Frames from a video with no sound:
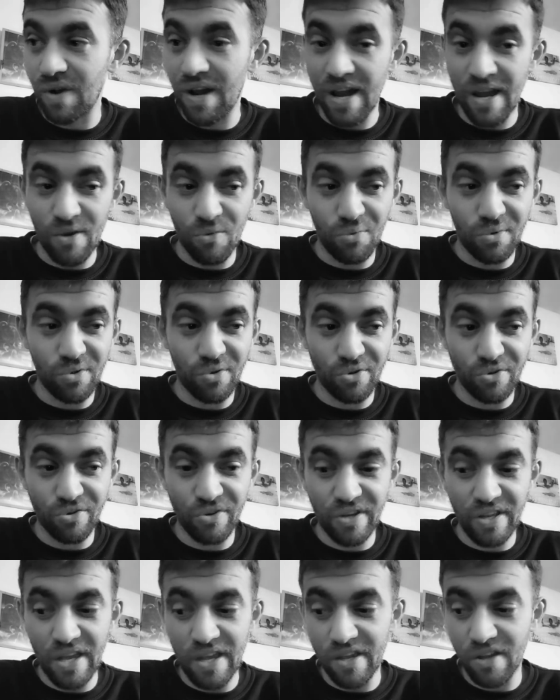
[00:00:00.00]
I will
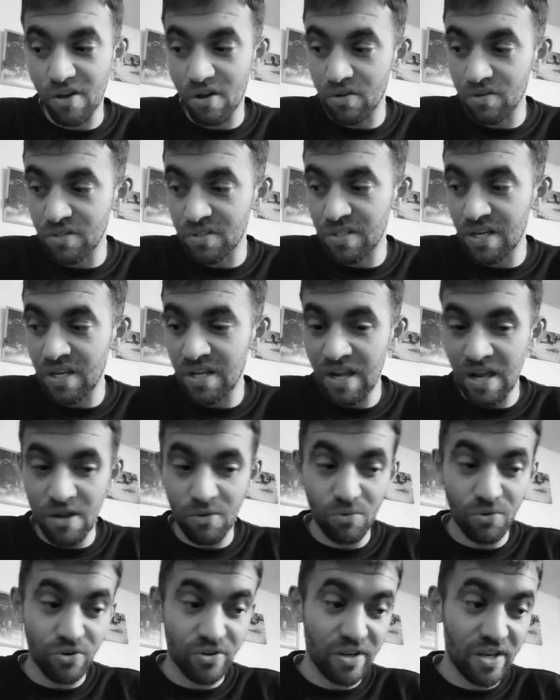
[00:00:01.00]
create content. I
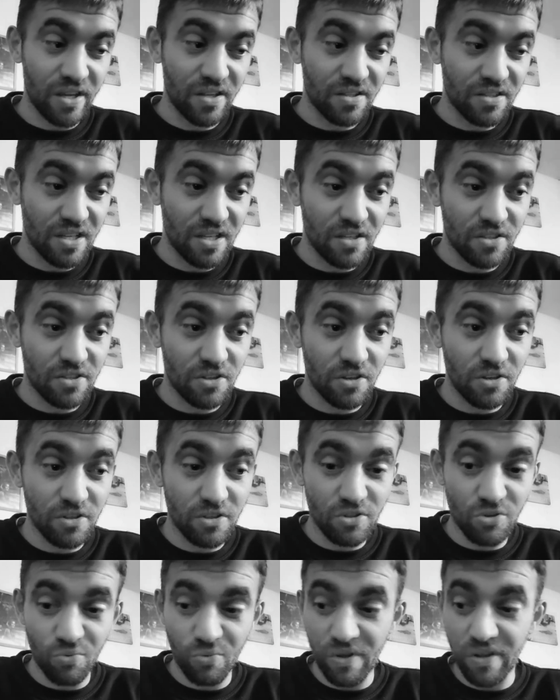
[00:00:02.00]
will create
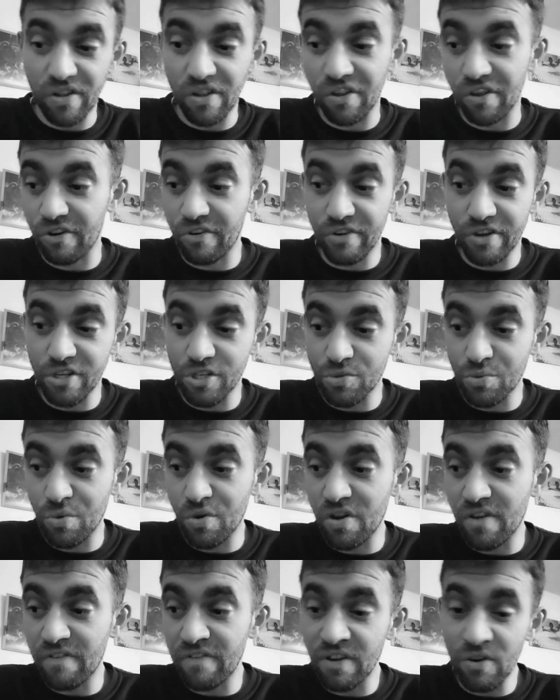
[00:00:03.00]
TikToks, whether they're
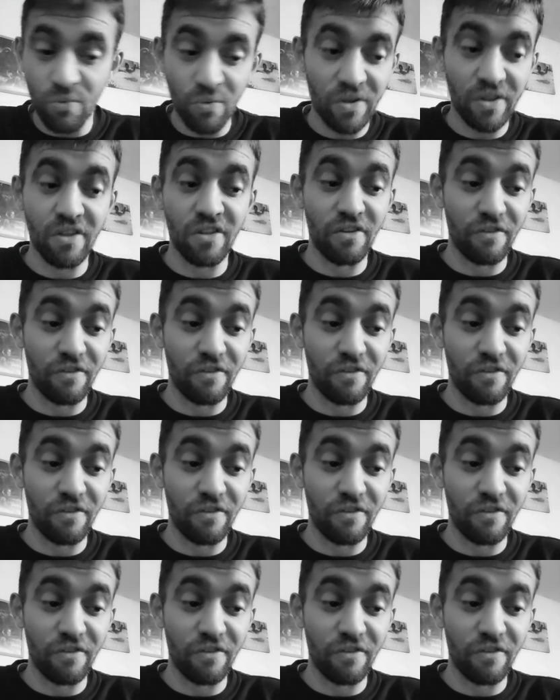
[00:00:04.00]
cringeworthy, whether they're